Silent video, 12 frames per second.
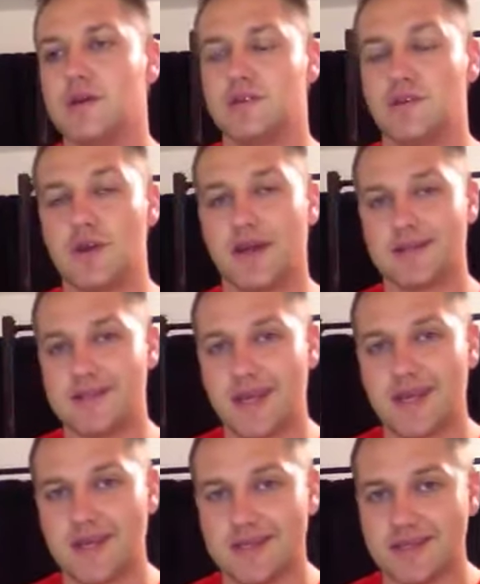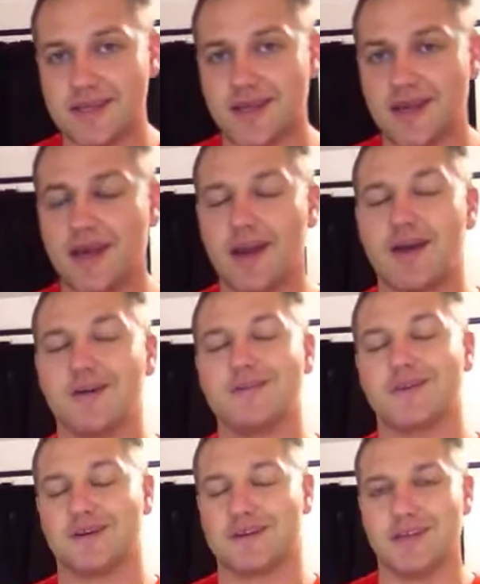So you guys take it easy, and I'll
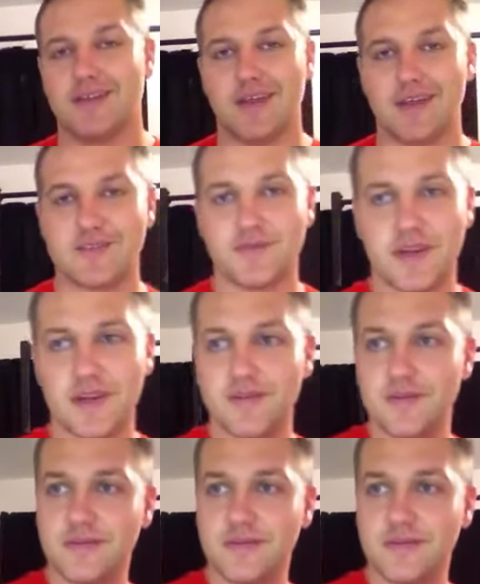talk to you in the next video.